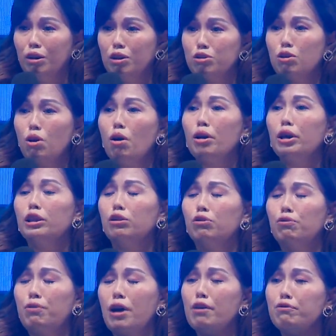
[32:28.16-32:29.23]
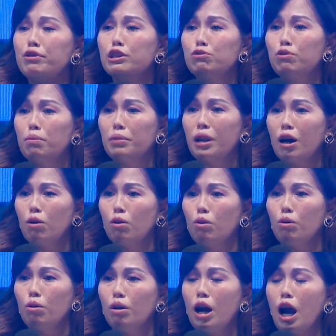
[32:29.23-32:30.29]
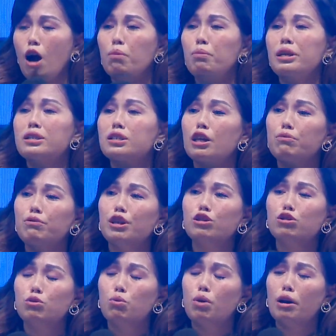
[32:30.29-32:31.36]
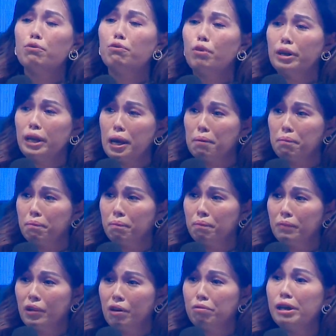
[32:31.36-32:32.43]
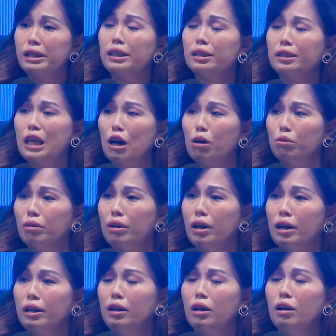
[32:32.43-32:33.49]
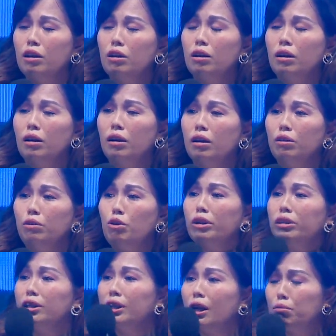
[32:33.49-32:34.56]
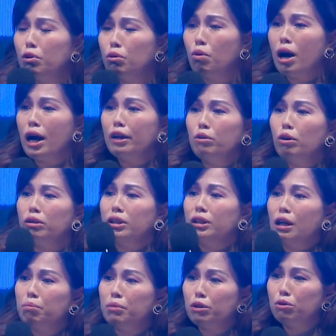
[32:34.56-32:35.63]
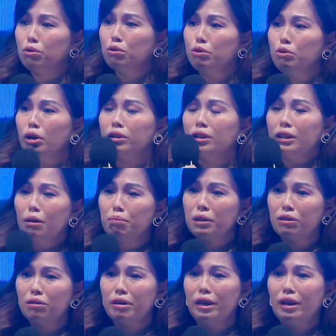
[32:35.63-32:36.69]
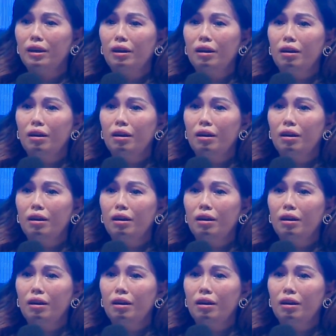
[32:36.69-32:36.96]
So 5 years from now, how many savings you want for them? Write it down. Daughter number 1, daughter number 2, daughter number 3.